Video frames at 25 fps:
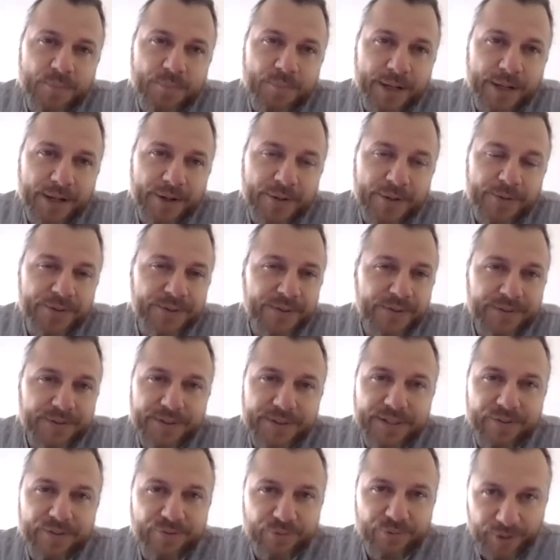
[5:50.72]
about
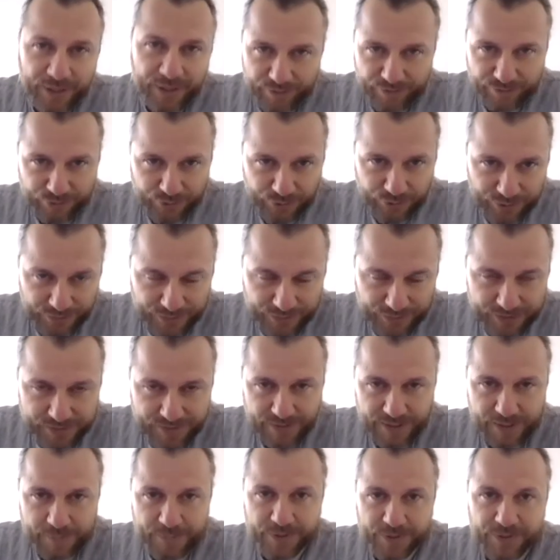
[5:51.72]
if we have food on the
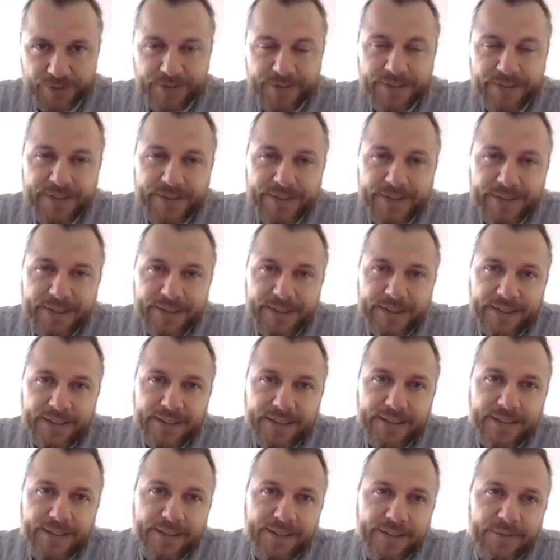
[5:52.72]
table,
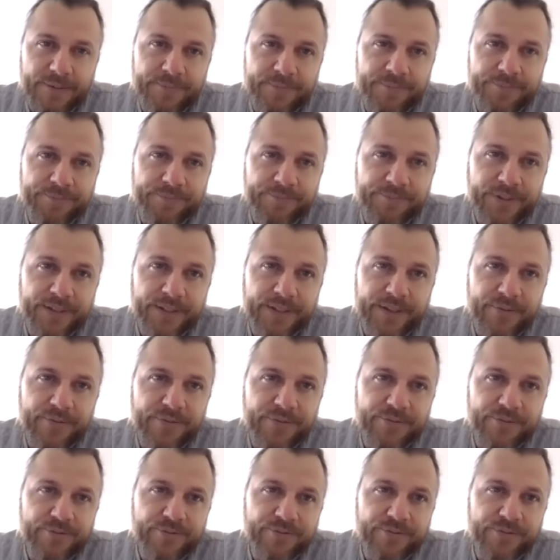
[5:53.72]
if
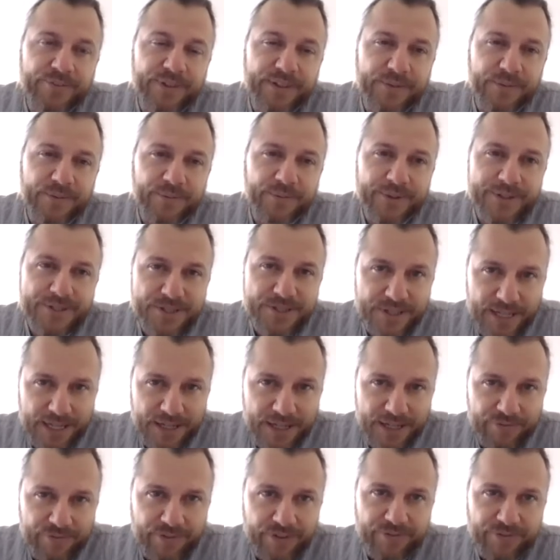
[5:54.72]
we're
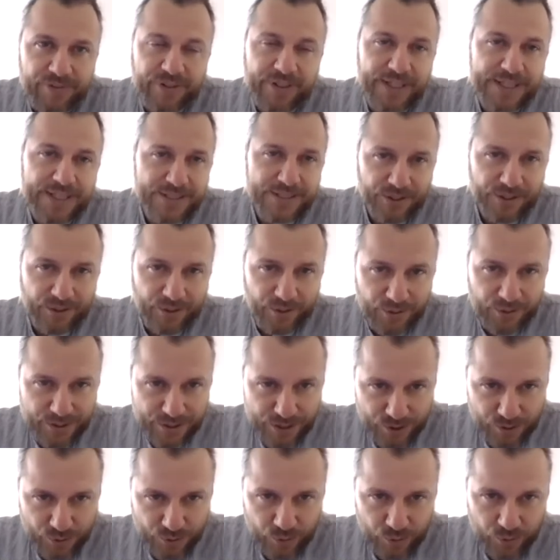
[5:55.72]
safe, if our kids can go to
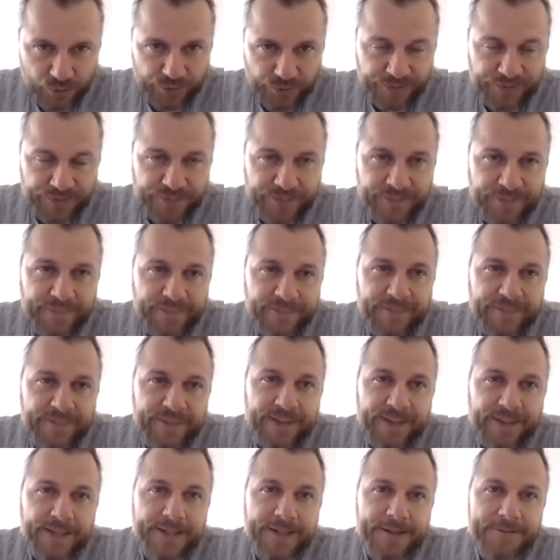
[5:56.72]
school,
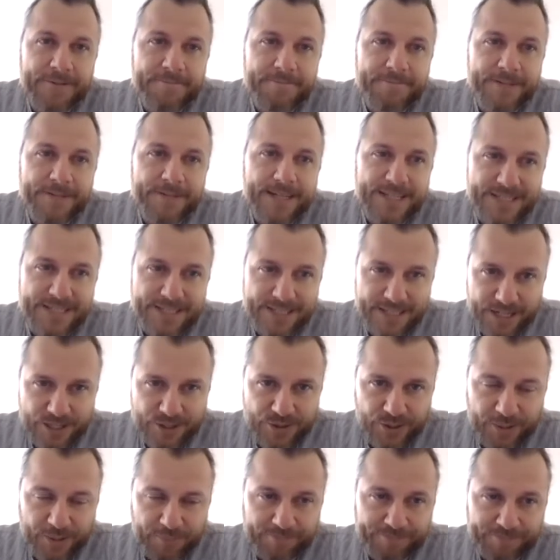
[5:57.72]

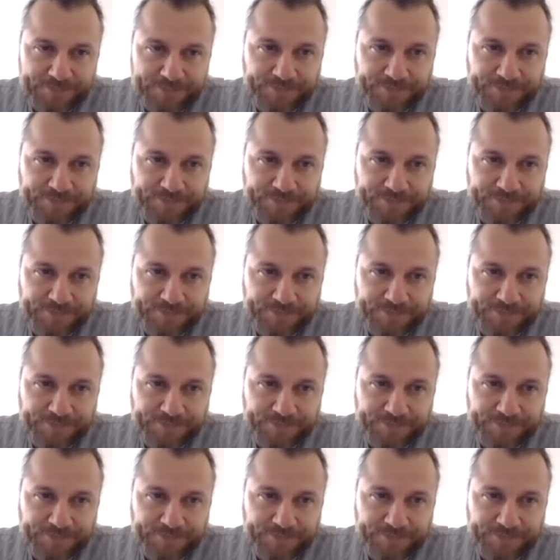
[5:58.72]
etc.